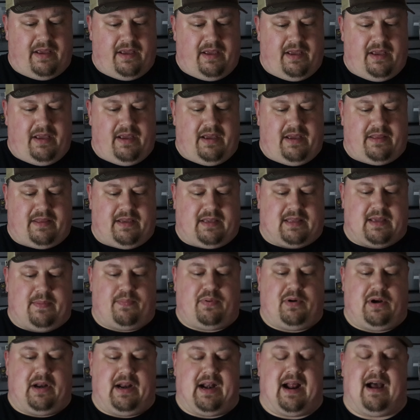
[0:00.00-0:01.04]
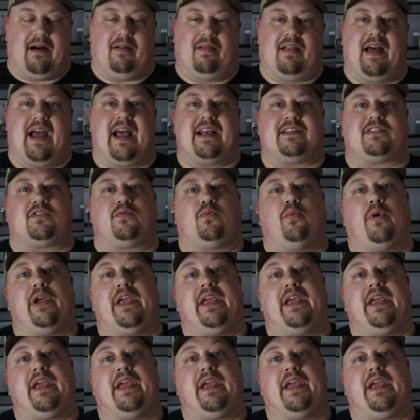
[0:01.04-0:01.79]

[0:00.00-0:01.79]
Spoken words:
I think they put it out last